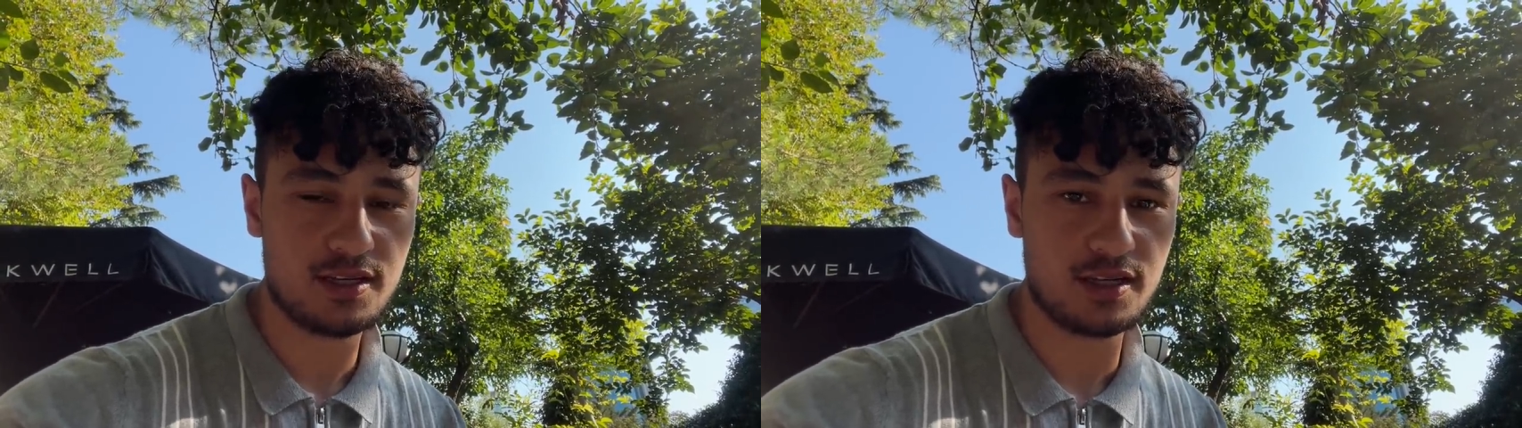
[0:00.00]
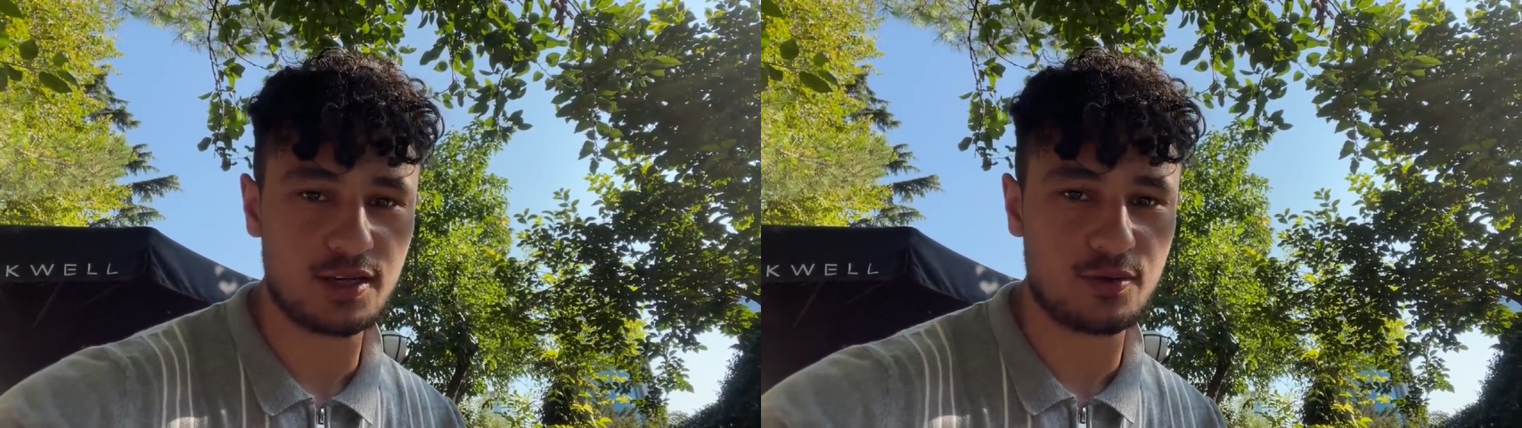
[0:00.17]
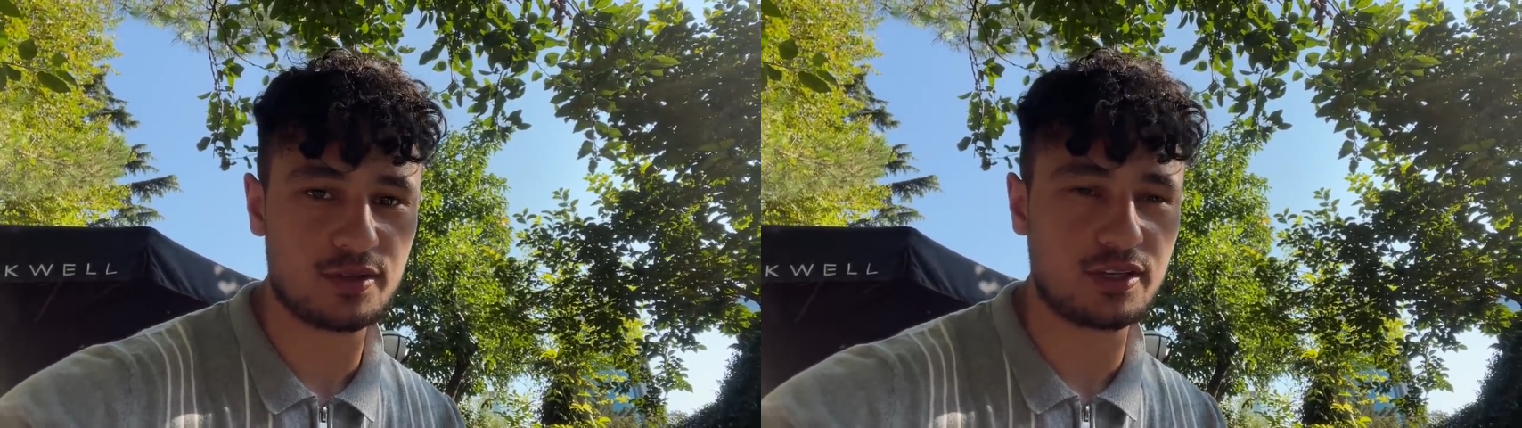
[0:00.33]

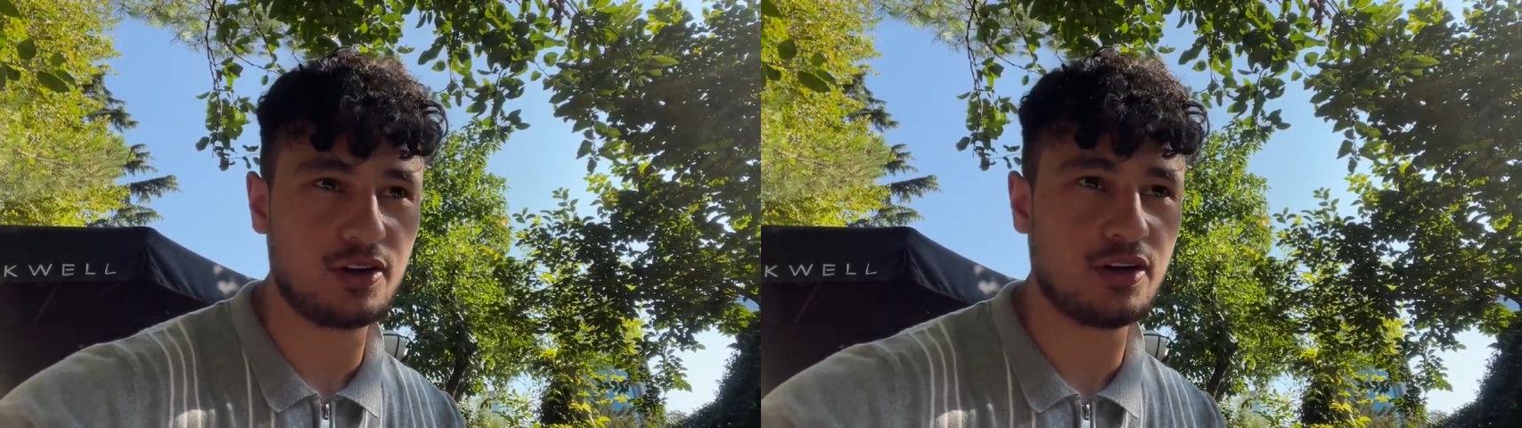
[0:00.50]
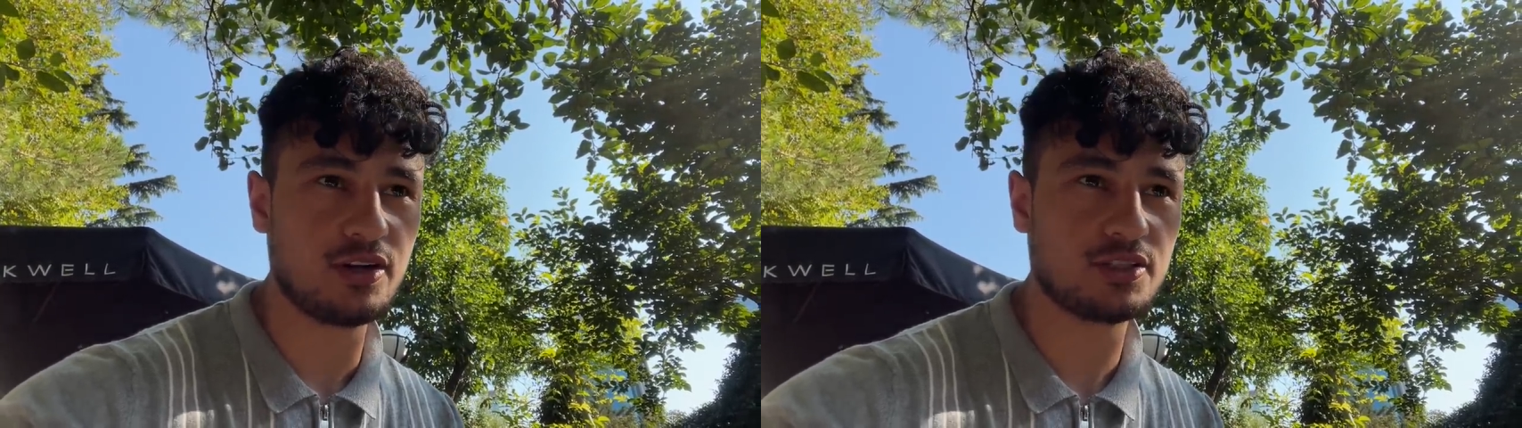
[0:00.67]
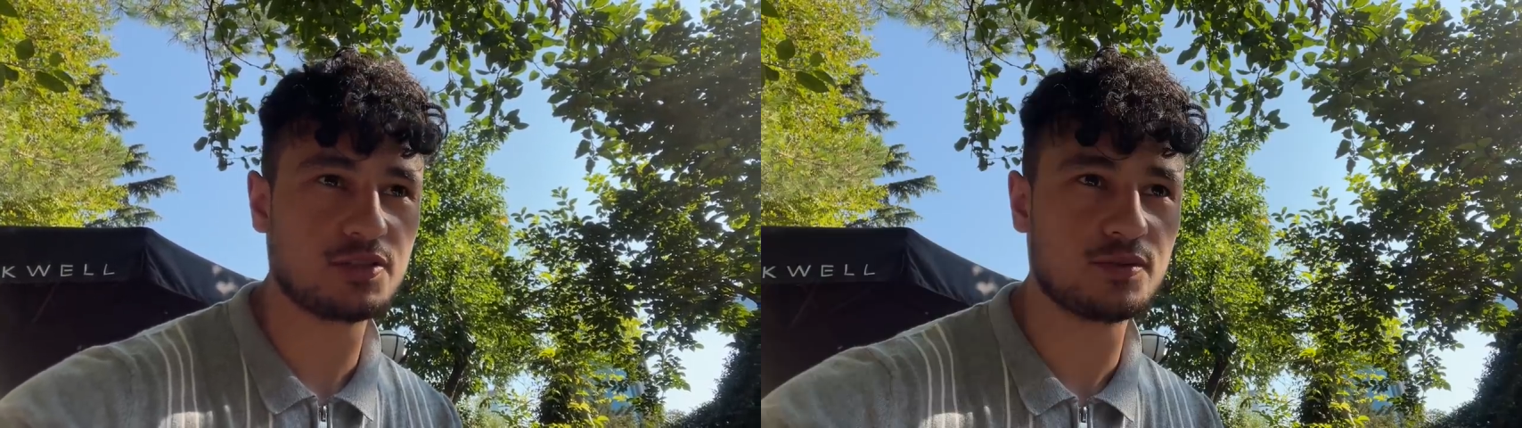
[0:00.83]
Like with the
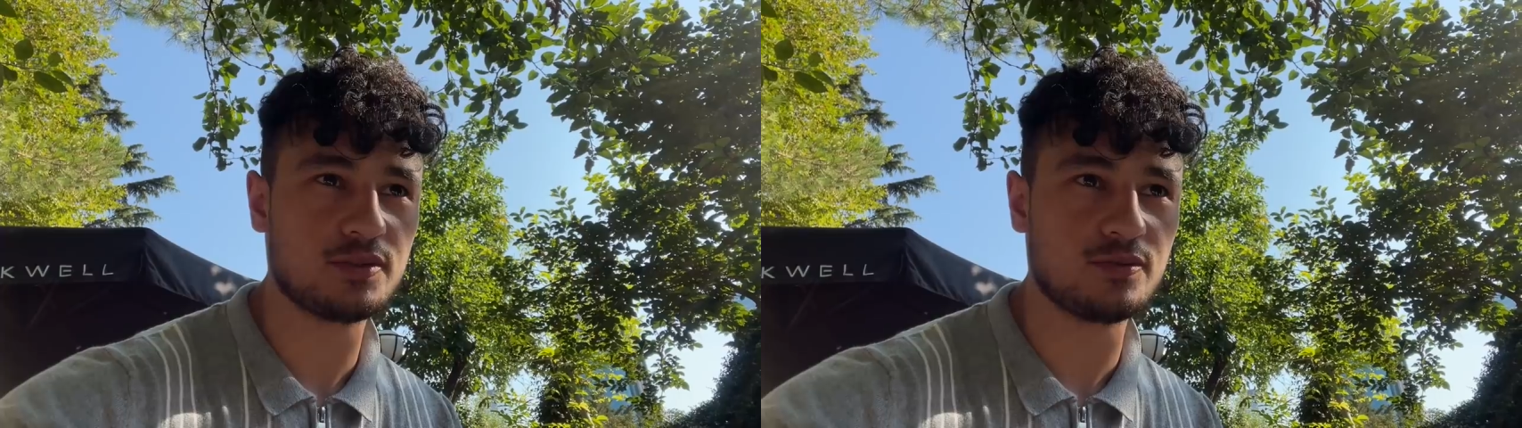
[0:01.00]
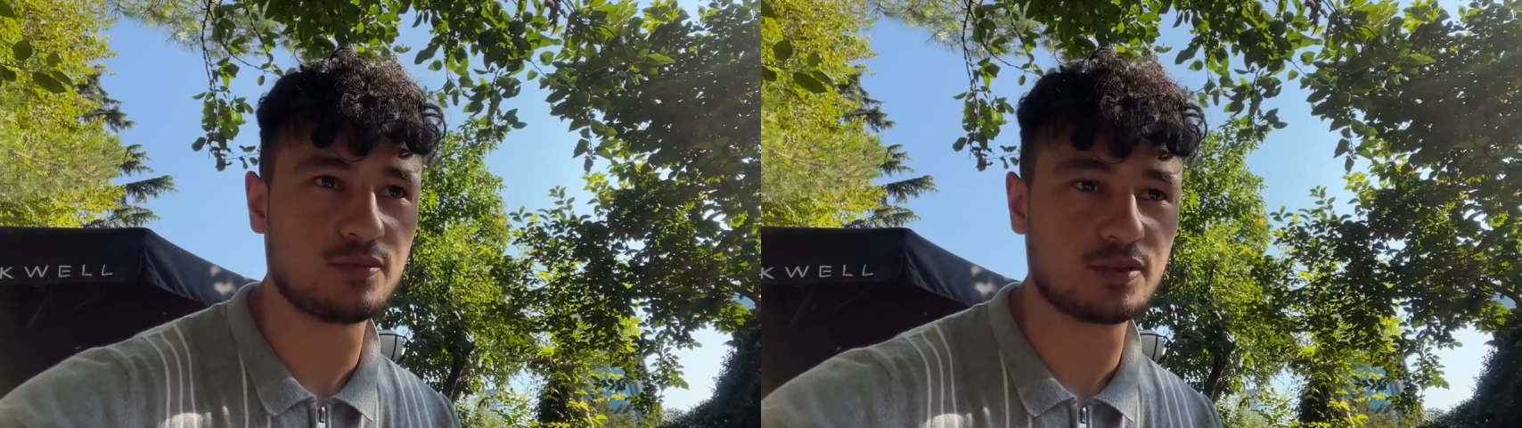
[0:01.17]
Irish one,